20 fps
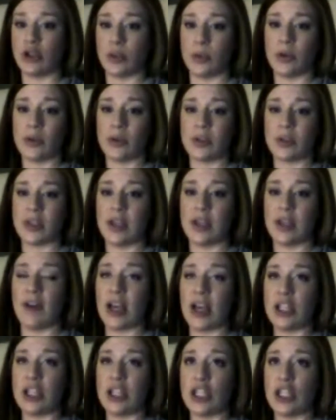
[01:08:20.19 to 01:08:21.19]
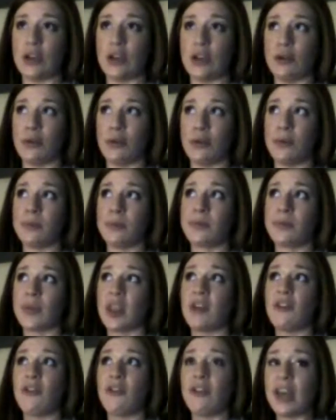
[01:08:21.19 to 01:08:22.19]
If I do
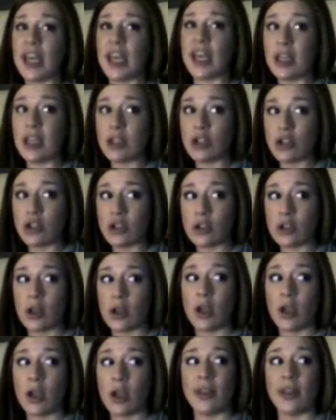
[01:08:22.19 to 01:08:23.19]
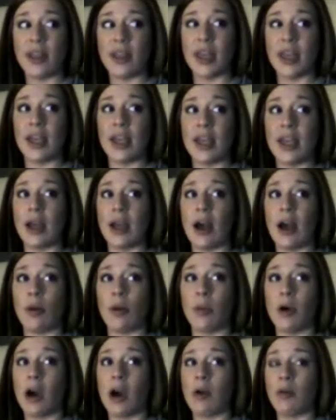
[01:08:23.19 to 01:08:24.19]
fish, then I'll
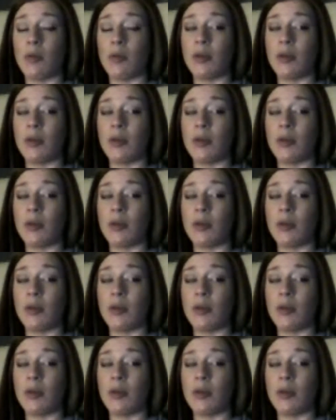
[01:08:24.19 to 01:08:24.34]
probably